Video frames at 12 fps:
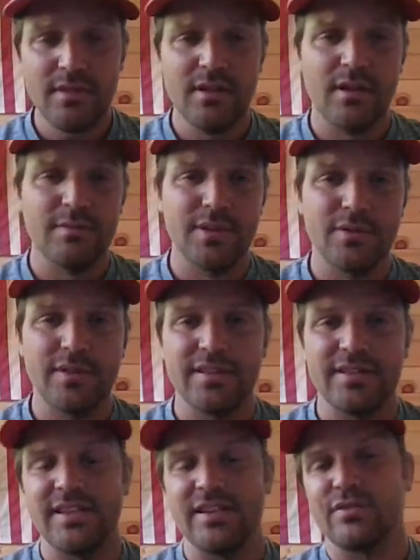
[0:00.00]

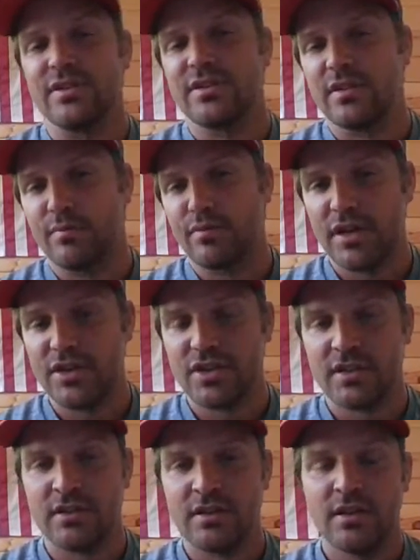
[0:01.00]
It decreases
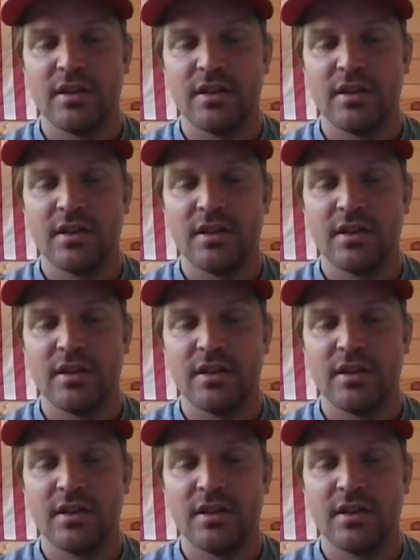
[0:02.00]
depression.